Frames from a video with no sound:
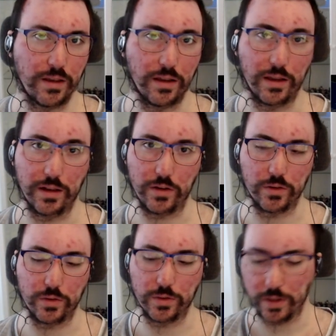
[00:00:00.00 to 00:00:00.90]

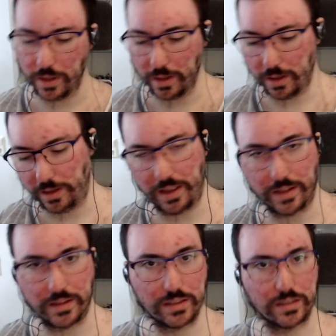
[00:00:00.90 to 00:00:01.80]
Hello.
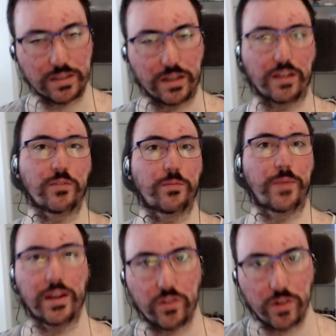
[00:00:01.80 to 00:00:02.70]
Yeah, this is another
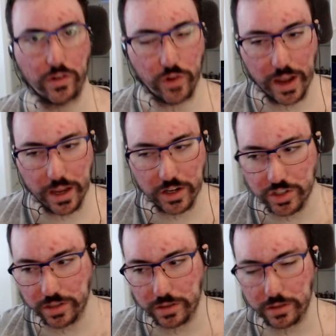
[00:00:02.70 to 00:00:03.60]
Patreon
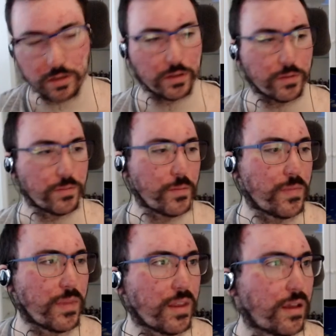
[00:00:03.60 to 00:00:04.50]
reaction.
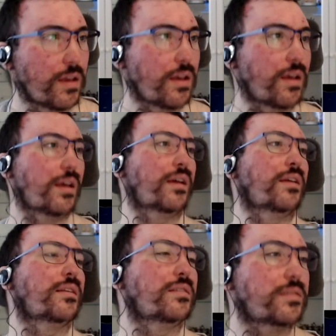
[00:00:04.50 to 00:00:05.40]

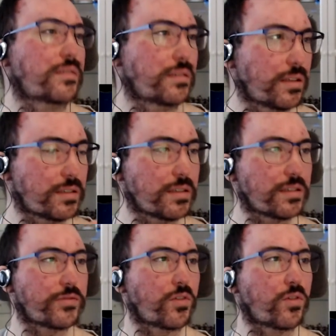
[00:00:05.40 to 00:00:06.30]
And uh, this
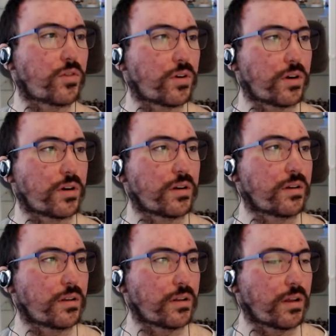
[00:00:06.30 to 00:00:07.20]
is for
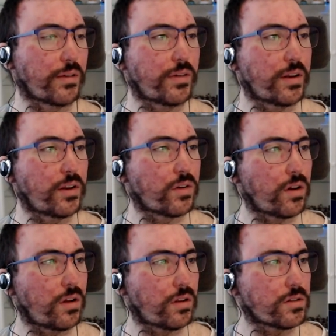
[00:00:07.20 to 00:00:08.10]
a video
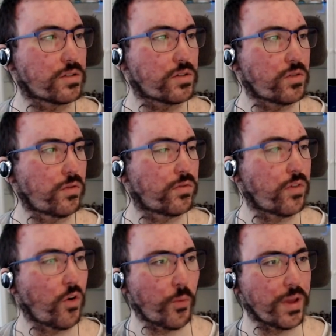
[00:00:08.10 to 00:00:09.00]
called
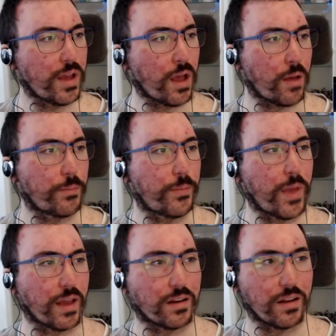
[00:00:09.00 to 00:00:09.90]
Zoophobia
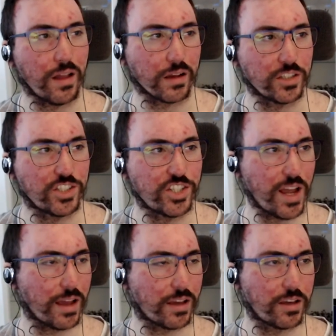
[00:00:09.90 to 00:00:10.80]
Bad Luck
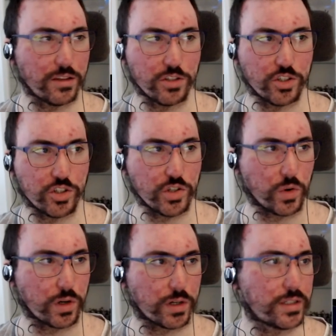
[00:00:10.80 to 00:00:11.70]
Jack
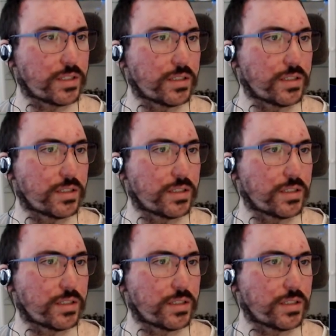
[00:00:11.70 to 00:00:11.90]
Short.